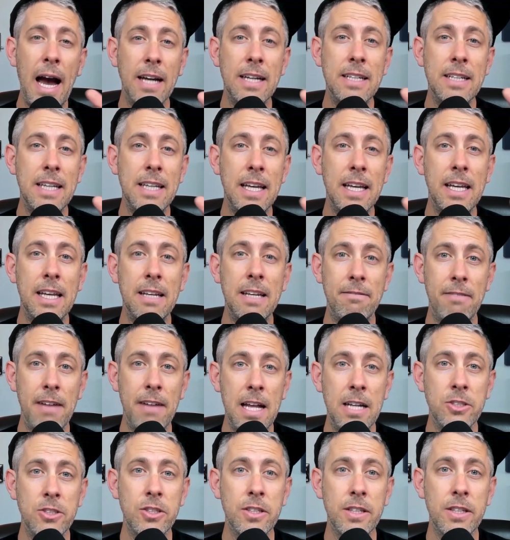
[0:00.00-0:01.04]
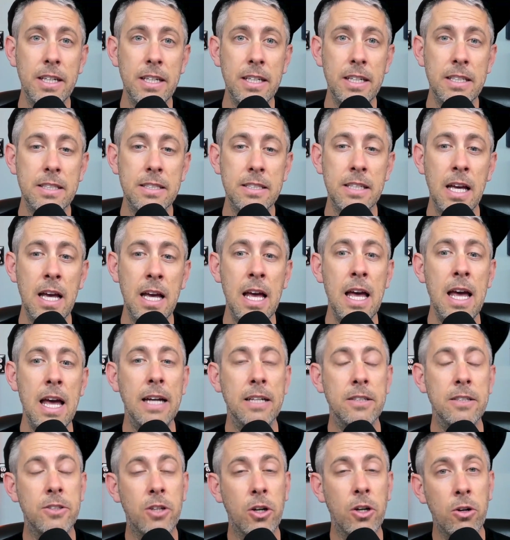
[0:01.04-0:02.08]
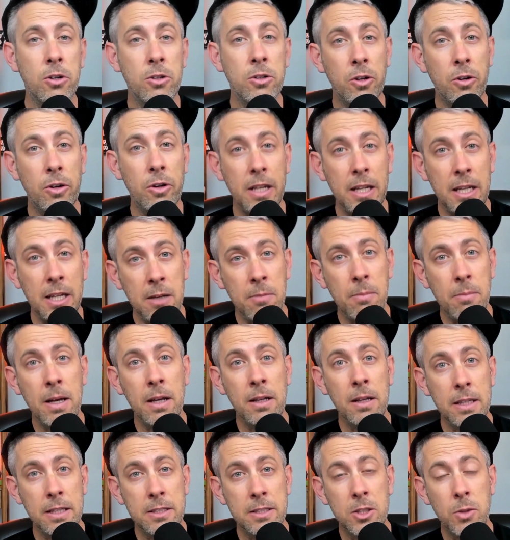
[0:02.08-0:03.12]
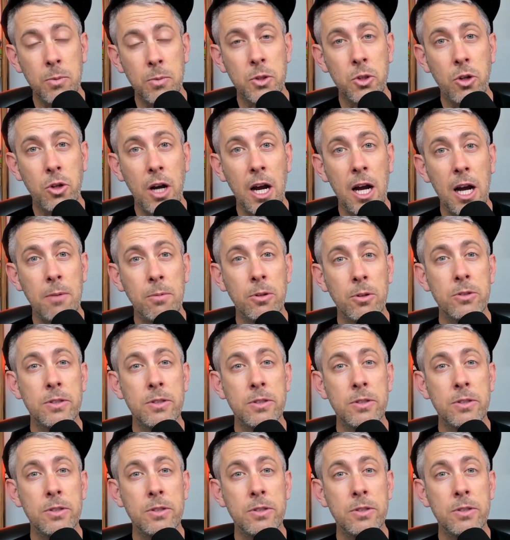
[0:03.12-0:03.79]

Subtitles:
to take advantage of this and turn your email list subscribers